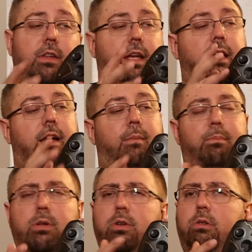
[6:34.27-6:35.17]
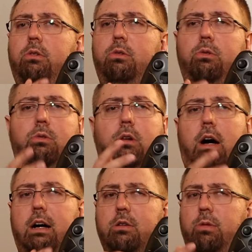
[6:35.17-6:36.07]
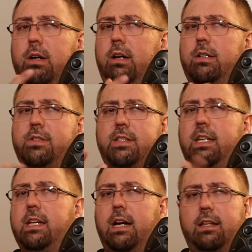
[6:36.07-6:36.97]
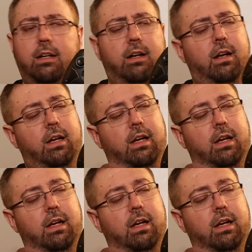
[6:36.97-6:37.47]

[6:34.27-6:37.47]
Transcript: like a blue, aqua, sea color,